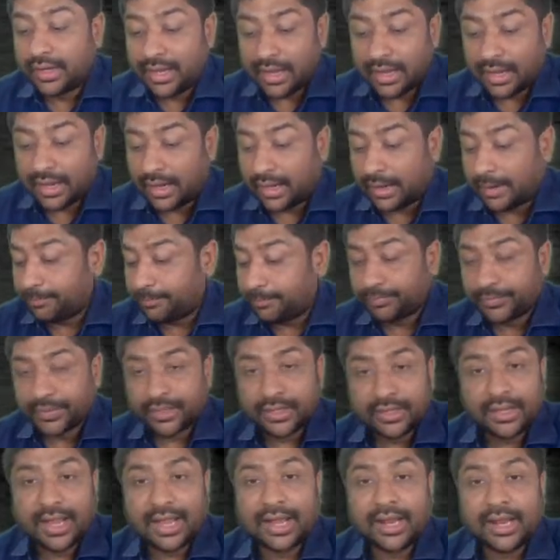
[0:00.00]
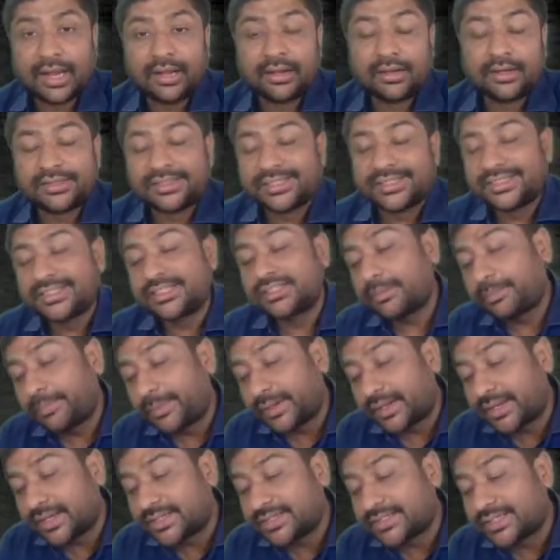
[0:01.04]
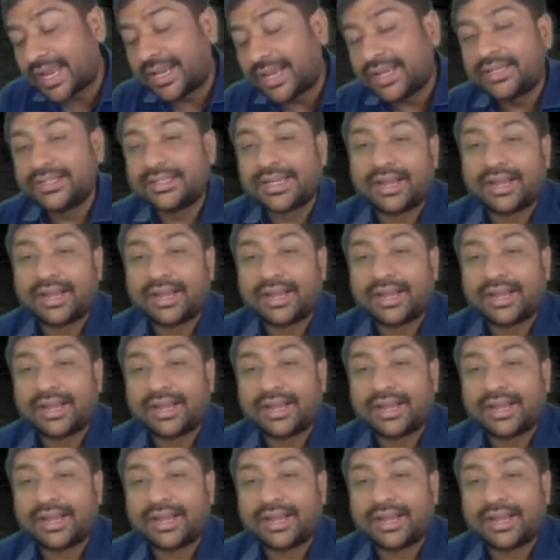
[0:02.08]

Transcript: Uh, and this is the biggest challenge.